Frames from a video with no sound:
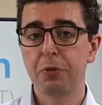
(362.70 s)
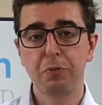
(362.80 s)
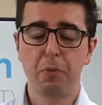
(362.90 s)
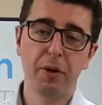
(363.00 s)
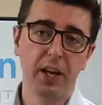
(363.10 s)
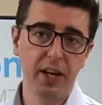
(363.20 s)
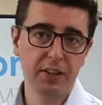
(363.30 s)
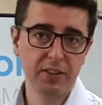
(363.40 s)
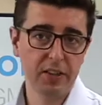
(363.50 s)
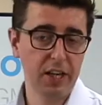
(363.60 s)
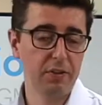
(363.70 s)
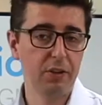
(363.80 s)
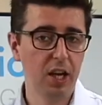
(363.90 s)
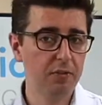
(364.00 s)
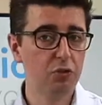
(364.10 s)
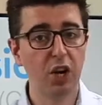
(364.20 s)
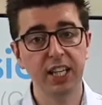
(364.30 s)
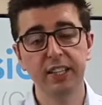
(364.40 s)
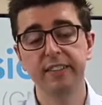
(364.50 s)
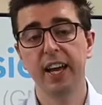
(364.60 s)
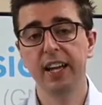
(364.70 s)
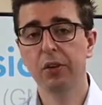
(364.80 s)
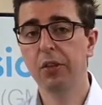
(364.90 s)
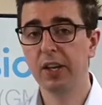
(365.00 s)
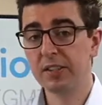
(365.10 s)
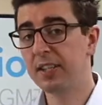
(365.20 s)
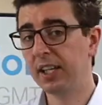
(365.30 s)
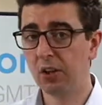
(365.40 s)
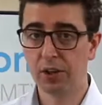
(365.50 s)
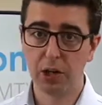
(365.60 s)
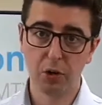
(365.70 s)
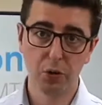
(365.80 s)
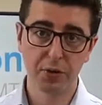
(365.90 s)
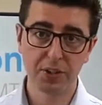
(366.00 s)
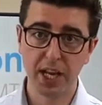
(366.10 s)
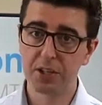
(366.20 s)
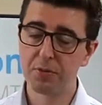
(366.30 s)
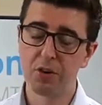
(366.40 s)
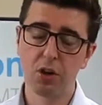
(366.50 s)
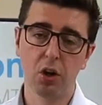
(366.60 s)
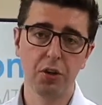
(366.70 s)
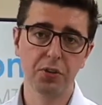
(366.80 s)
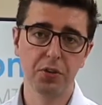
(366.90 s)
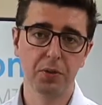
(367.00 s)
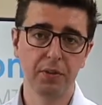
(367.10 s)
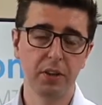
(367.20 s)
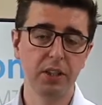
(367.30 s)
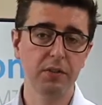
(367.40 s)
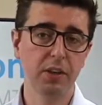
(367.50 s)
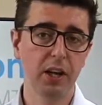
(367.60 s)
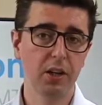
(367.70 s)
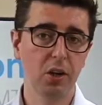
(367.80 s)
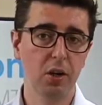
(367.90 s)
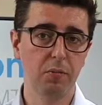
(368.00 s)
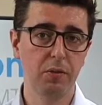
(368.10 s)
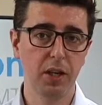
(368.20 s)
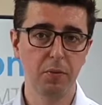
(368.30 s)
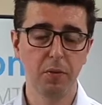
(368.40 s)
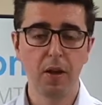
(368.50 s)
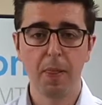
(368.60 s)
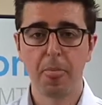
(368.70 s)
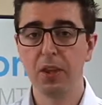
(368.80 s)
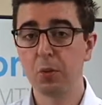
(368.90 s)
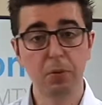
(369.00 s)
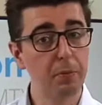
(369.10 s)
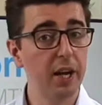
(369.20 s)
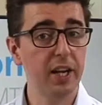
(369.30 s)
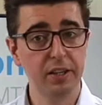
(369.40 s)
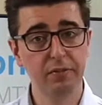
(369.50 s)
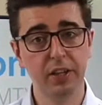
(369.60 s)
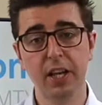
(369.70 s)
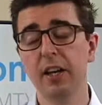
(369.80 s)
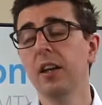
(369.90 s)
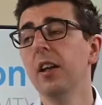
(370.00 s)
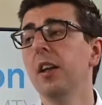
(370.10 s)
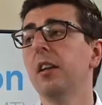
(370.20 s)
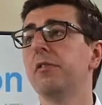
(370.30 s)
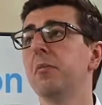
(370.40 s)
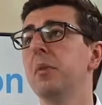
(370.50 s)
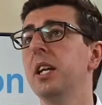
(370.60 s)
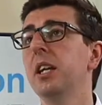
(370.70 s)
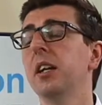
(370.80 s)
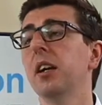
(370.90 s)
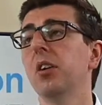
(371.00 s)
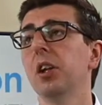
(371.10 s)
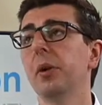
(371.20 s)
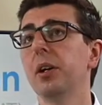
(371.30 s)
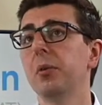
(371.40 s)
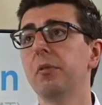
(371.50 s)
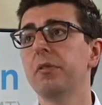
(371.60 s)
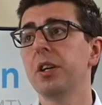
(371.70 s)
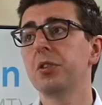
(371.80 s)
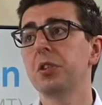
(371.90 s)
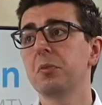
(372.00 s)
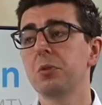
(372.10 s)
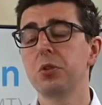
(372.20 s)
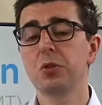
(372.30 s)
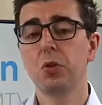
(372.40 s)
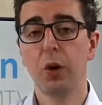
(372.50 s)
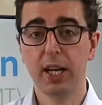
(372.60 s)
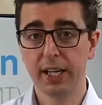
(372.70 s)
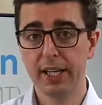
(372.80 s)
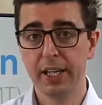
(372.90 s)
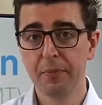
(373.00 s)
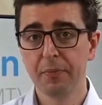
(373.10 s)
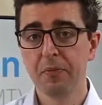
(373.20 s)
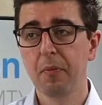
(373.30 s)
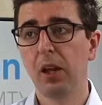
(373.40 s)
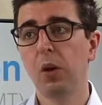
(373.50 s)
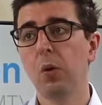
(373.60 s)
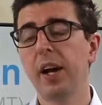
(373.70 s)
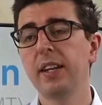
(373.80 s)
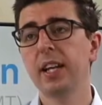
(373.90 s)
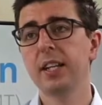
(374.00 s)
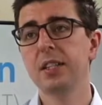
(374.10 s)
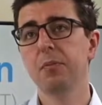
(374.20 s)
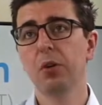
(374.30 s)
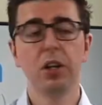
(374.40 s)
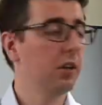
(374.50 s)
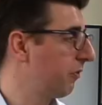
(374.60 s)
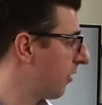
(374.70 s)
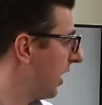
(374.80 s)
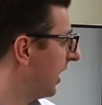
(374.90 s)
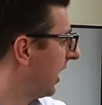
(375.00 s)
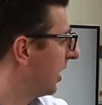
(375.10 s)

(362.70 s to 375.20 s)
prepared that if you have a rainy day or things take longer or there's extra costs or whatever, you've kind of got, you know, you're prepared for that. For me, although I got my first customers quickly, I didn't get to the point of really kind of